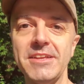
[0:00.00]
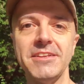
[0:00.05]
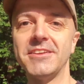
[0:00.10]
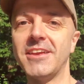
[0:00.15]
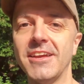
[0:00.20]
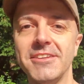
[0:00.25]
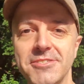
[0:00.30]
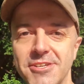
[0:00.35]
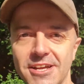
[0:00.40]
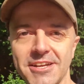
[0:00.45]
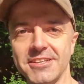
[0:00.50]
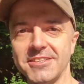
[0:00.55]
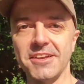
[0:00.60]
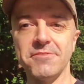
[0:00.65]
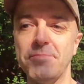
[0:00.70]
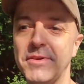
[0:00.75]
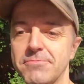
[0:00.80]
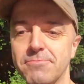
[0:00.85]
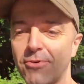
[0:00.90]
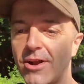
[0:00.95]
Ken Jennings, I've
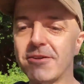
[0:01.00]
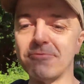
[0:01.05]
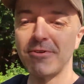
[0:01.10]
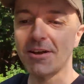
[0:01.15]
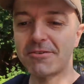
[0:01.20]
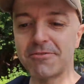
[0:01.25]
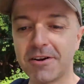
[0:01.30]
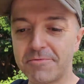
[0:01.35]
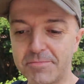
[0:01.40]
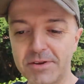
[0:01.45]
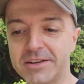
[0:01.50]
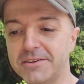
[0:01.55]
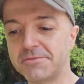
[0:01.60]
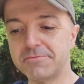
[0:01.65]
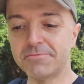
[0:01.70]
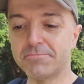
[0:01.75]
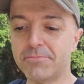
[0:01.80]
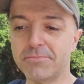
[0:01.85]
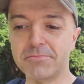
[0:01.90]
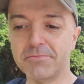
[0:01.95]
beaten Brad Rutter, I've beaten,
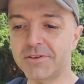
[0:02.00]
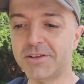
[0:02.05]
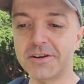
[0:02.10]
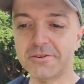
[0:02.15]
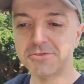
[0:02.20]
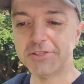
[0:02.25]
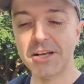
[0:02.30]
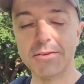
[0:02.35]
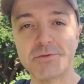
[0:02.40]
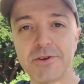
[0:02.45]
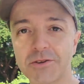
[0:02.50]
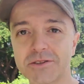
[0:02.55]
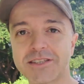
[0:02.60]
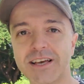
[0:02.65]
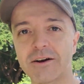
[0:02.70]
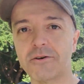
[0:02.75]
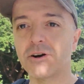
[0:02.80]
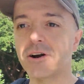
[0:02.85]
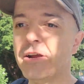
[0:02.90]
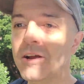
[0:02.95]
James
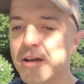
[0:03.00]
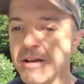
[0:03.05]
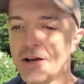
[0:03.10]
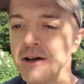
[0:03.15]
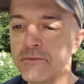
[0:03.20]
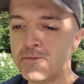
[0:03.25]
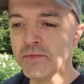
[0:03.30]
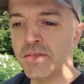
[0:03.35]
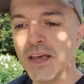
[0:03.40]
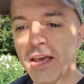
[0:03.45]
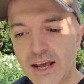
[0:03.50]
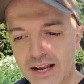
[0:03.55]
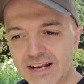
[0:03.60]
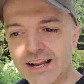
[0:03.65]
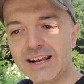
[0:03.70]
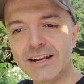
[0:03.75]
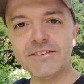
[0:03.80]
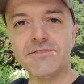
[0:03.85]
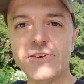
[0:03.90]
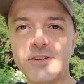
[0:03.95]
Hightower. in
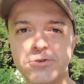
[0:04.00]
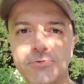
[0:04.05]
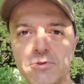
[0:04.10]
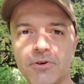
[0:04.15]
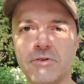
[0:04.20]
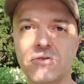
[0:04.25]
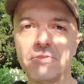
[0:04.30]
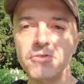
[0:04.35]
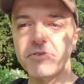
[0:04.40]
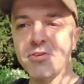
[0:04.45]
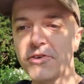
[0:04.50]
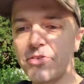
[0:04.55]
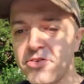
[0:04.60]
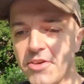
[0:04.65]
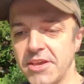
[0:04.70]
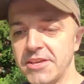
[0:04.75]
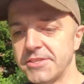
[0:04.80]
individual things.